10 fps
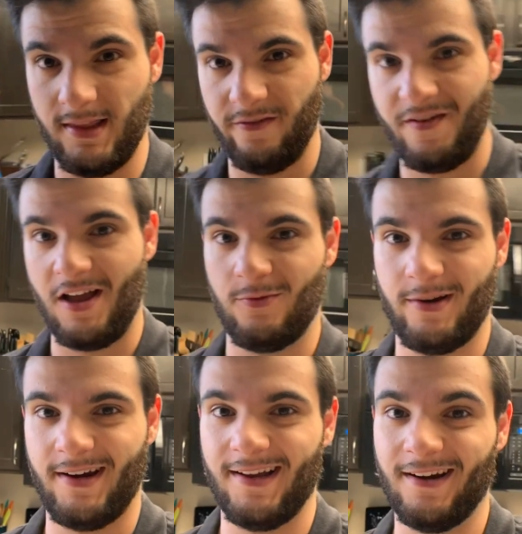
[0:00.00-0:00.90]
in the fats, we're
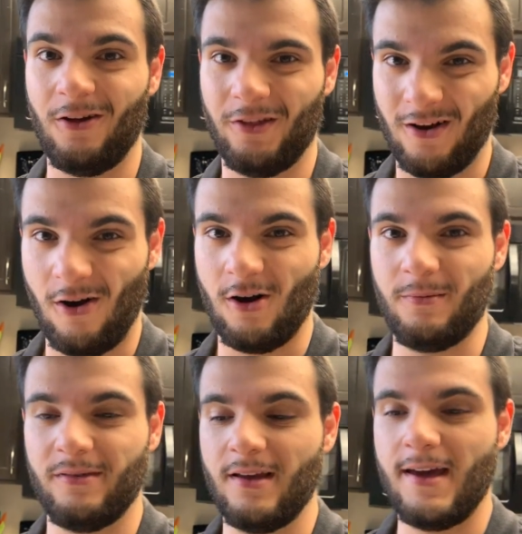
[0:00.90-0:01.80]
getting in all the
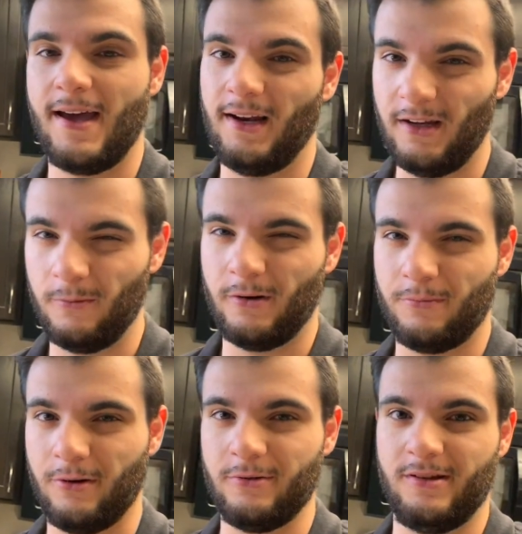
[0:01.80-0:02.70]
carbs and a little bit of
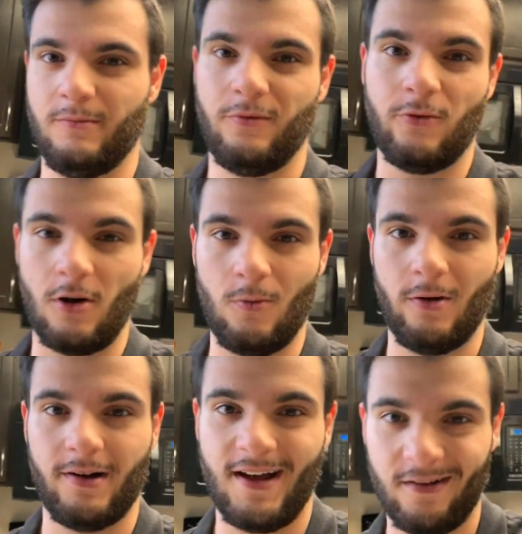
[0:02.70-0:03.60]
protein before our
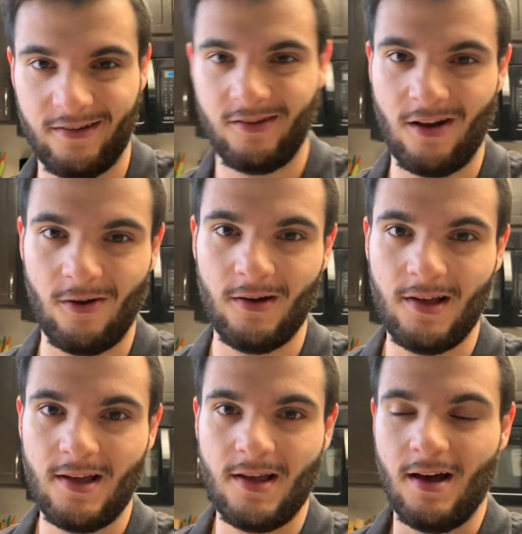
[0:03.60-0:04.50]
workout. So,
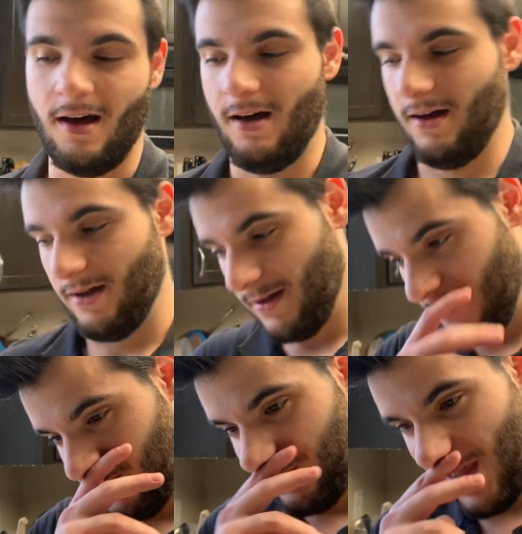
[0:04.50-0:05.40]
uh,
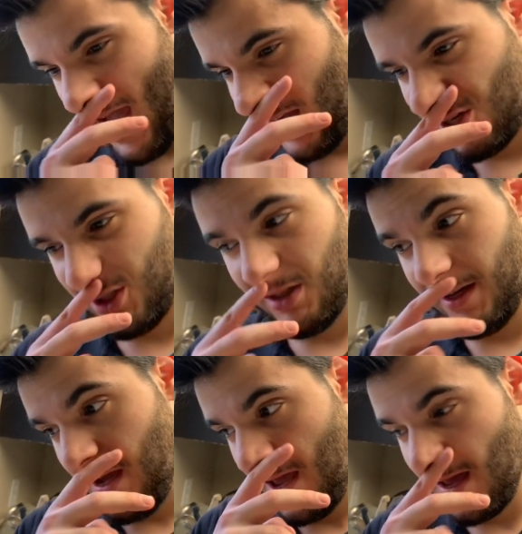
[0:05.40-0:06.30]

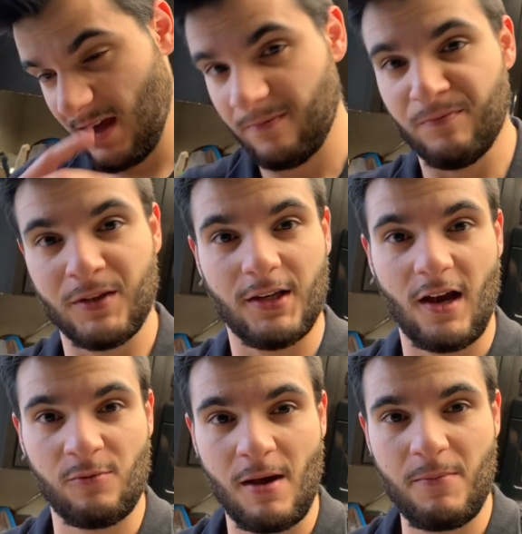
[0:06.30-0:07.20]
actually, you
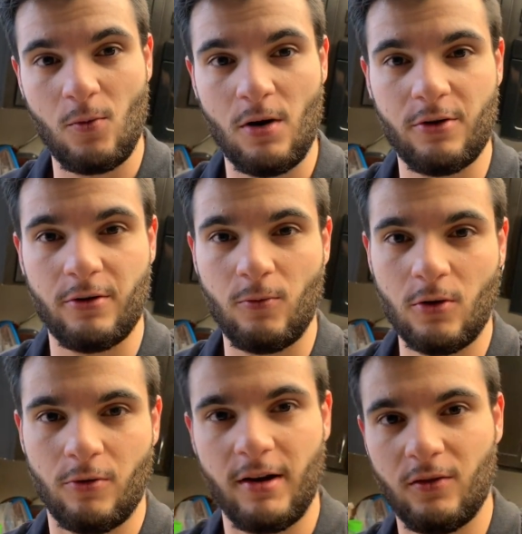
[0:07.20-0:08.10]
guys might be wondering, well,
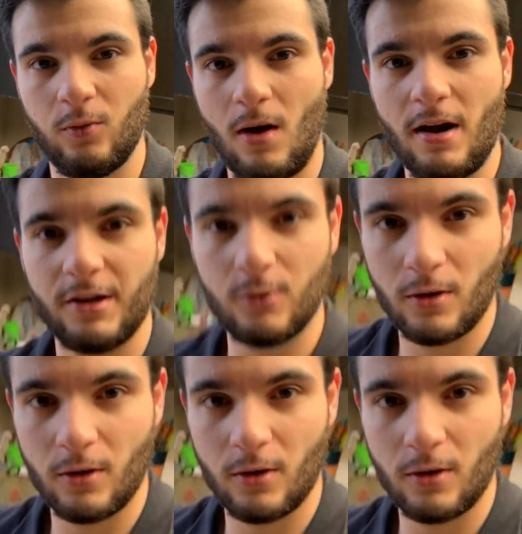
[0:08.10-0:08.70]
Chris, why are you